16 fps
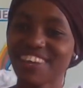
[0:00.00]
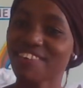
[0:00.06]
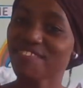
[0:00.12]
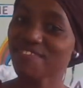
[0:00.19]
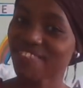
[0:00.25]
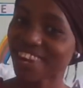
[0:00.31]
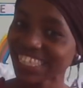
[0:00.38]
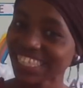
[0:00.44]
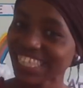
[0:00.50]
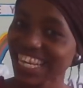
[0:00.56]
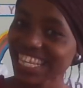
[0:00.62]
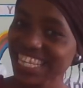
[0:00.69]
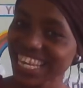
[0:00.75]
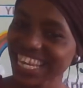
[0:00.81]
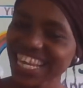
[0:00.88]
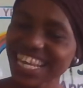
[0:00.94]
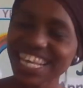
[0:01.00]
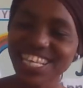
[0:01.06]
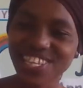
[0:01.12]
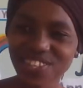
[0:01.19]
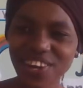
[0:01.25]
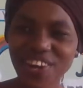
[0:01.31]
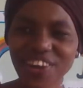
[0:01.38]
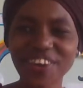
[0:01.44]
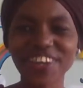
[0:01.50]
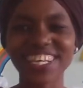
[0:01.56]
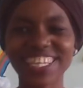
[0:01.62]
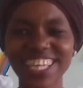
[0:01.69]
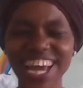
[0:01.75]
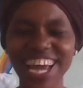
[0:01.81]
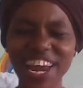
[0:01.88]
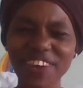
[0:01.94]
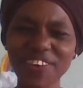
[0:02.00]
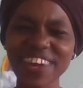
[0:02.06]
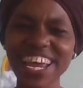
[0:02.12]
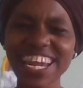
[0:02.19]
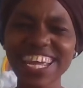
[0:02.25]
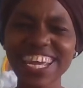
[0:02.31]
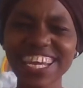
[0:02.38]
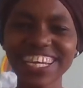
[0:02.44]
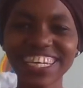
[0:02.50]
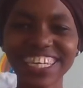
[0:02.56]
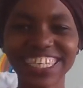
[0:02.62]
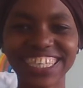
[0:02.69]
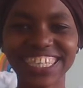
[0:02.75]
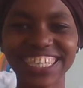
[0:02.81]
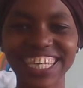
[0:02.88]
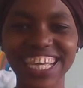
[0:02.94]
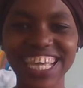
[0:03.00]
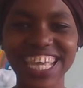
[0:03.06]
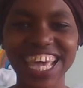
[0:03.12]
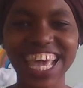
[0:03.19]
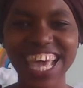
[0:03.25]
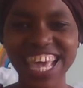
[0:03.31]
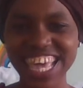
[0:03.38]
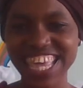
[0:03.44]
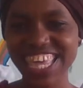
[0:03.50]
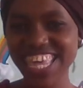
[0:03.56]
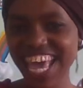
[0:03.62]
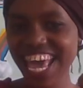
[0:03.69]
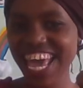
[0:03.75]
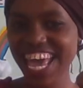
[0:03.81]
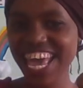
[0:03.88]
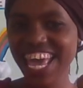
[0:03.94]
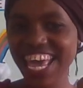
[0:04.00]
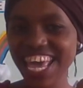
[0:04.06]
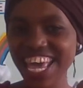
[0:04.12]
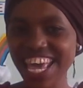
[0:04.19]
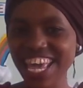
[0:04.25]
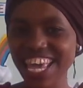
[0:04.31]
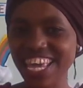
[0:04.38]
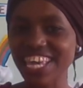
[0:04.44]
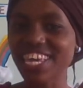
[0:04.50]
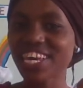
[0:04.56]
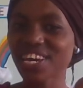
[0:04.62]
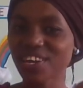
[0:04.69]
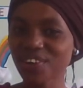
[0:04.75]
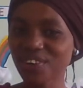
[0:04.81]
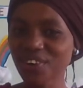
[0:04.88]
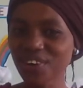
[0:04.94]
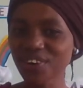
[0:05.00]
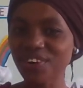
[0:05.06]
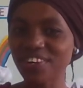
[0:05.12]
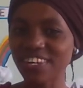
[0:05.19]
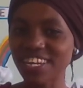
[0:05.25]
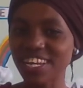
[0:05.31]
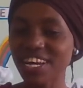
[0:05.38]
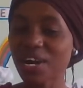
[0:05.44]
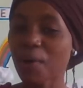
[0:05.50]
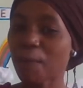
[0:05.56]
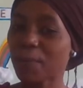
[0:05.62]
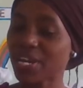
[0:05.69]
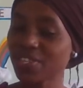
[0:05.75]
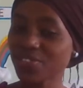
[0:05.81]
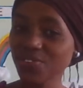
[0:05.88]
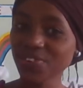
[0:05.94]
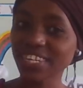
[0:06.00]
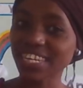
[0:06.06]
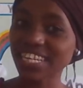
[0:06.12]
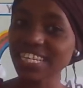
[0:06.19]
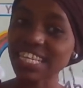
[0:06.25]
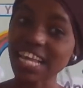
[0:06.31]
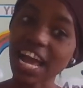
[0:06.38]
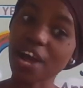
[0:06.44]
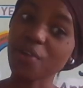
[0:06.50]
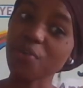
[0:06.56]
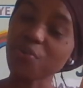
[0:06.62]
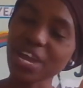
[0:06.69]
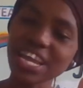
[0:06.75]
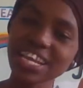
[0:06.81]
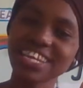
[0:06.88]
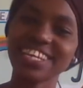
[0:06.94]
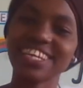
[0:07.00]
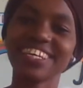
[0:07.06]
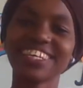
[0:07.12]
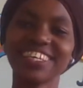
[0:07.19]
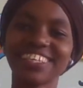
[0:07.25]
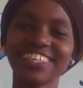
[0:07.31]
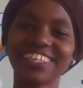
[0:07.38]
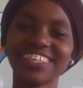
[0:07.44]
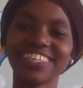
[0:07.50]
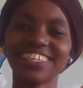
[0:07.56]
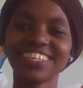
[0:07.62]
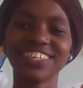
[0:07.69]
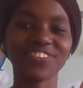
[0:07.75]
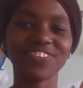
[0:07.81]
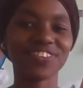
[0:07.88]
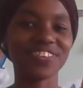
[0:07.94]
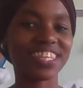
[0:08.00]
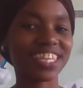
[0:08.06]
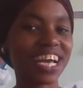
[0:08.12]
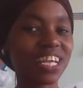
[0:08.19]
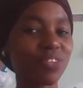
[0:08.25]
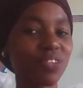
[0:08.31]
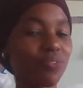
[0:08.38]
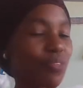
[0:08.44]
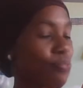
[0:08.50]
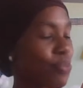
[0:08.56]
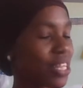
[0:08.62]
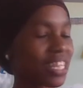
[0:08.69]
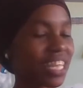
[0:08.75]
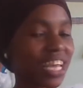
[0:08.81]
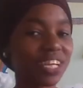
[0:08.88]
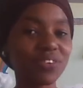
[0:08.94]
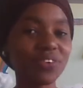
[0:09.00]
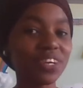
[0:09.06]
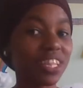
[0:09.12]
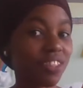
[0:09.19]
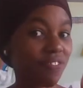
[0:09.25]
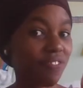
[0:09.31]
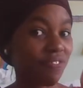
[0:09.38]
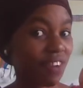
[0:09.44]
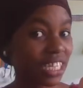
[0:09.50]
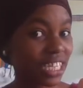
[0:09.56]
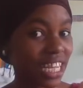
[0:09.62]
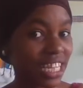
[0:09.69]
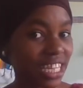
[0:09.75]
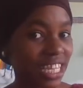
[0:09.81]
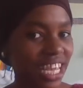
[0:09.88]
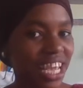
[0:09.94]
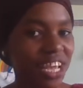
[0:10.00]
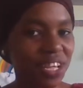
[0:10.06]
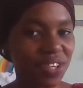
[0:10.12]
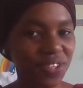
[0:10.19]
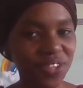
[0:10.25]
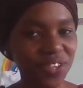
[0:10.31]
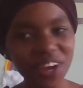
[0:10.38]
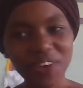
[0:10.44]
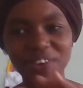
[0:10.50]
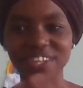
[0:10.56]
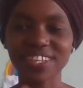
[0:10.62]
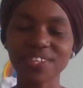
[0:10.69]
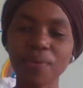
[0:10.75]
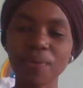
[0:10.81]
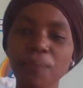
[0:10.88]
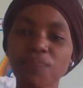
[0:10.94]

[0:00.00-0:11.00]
Fantasy stories, are you ready? Yay! Good! My students are ready to discuss with Miss Zaituni the fantasy stories.